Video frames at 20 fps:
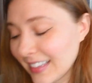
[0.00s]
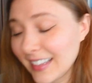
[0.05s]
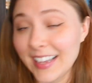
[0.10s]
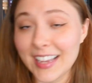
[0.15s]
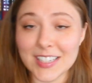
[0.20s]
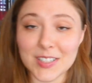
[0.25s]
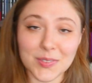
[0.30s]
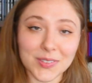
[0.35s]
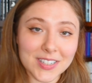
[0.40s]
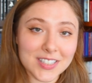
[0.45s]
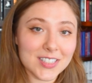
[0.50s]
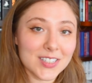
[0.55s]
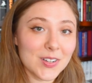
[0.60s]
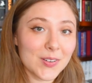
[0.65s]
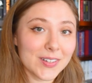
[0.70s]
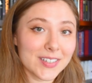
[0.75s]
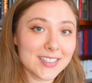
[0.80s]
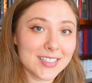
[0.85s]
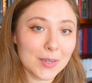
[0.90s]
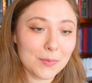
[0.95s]
The last one is
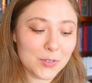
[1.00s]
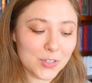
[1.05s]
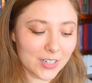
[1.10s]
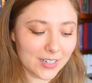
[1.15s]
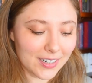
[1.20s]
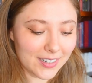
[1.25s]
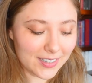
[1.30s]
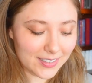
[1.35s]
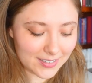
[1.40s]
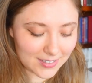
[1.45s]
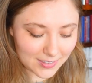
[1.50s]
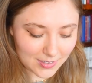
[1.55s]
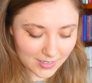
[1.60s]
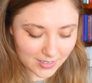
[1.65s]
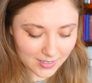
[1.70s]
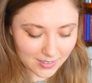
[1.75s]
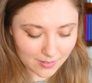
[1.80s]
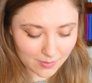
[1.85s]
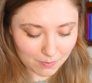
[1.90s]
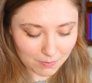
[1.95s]
no exception. It is
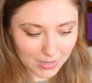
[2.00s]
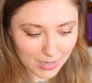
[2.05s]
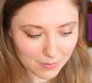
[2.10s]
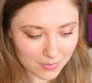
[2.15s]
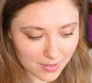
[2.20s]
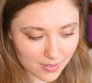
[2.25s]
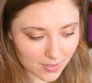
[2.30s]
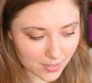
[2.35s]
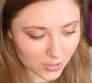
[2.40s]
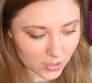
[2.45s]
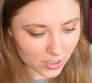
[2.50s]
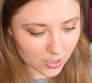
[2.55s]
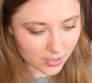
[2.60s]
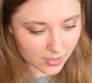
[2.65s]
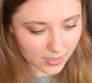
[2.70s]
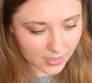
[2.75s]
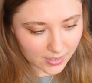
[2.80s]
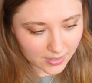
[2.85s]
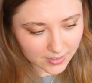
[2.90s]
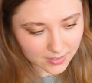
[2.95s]
maybe the
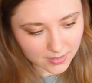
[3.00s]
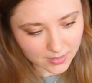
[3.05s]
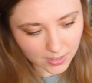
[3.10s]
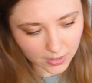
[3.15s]
chunkiest.